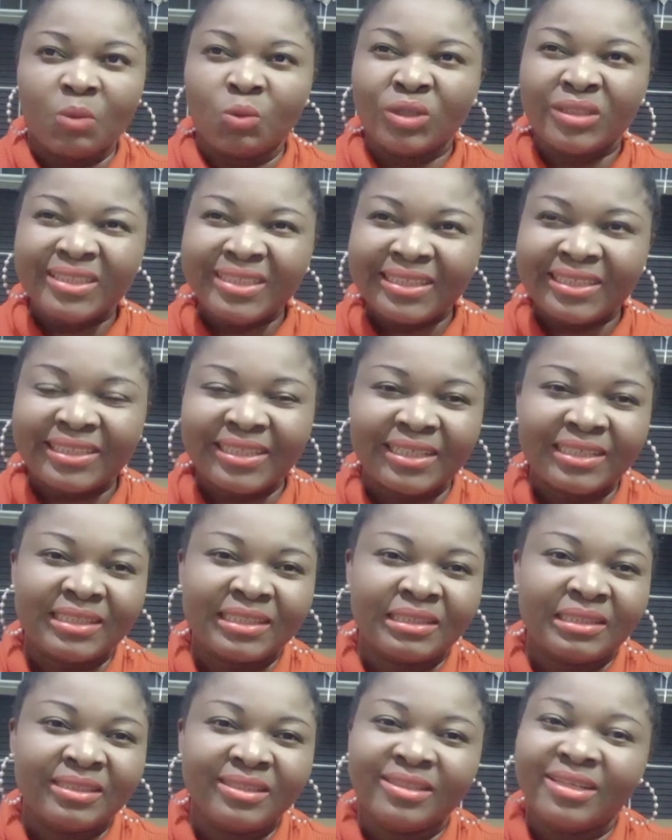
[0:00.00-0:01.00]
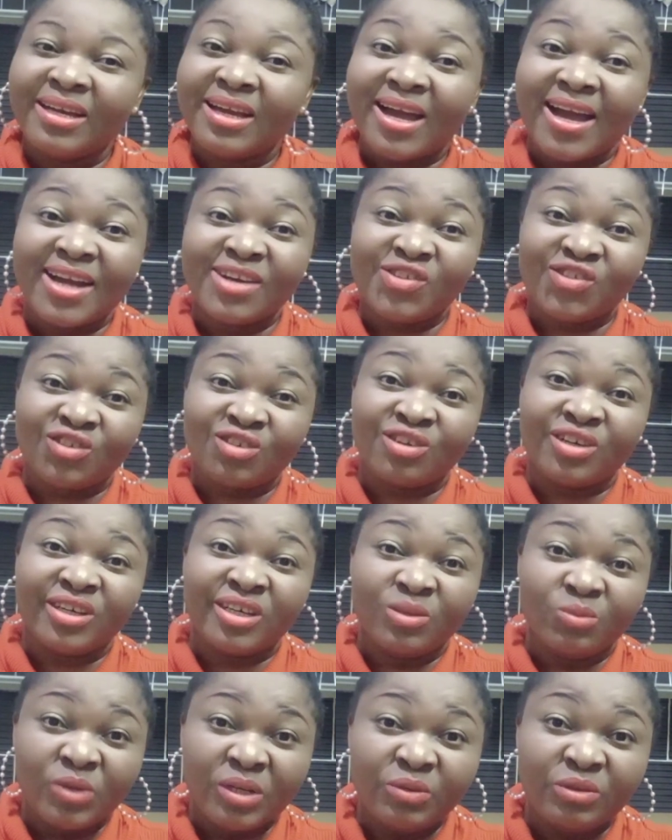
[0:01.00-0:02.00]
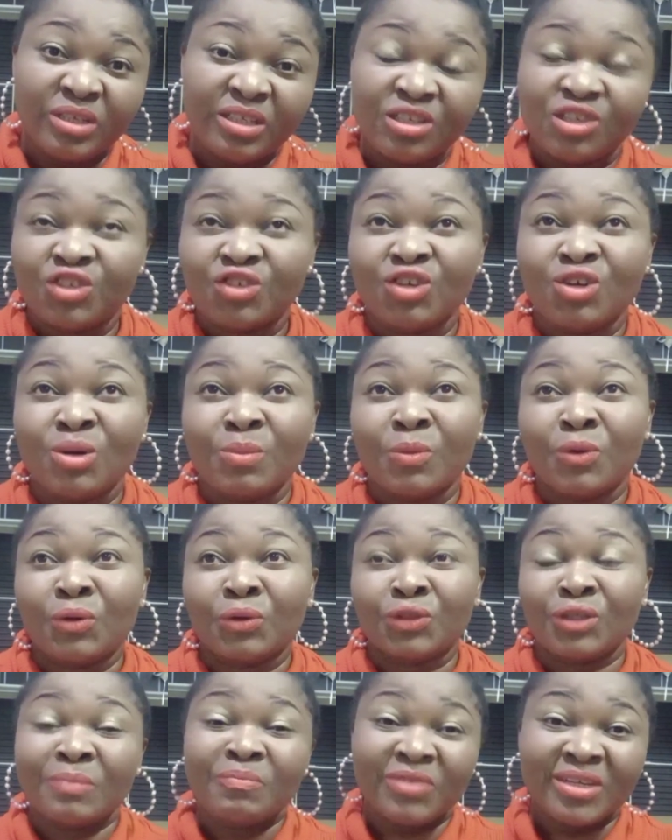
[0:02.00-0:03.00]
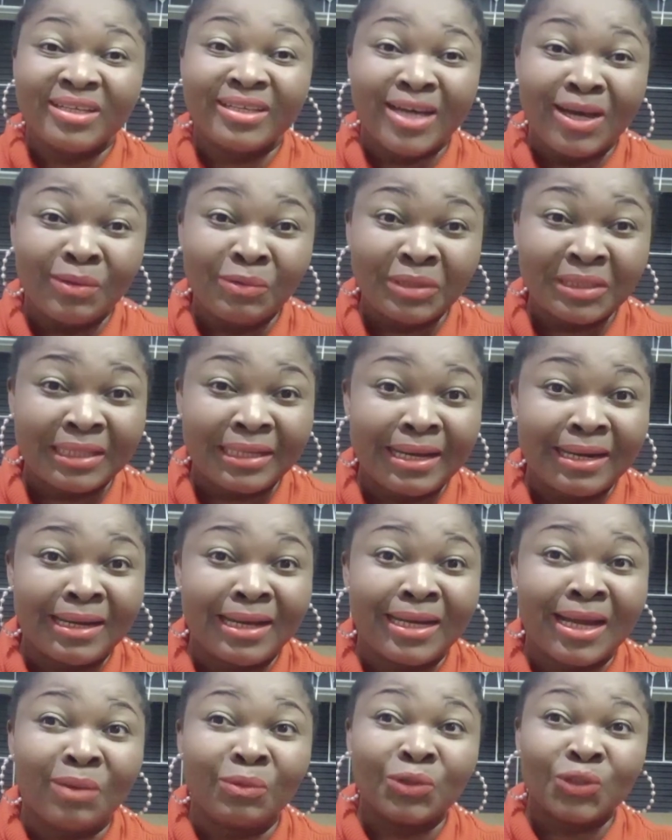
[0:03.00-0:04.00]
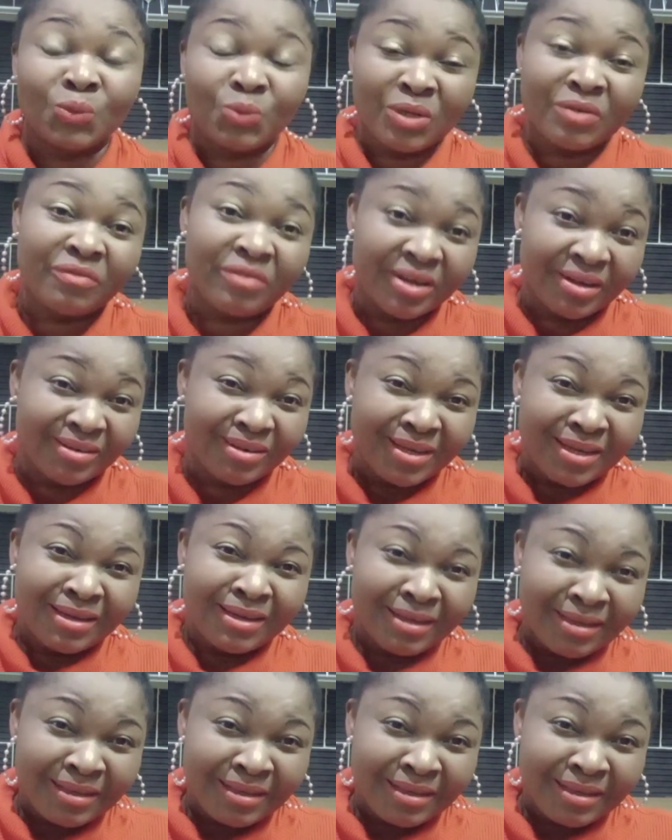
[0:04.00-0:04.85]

I wasn't certain the day I saw ewedu in the shop or something that looks like that, I was wondering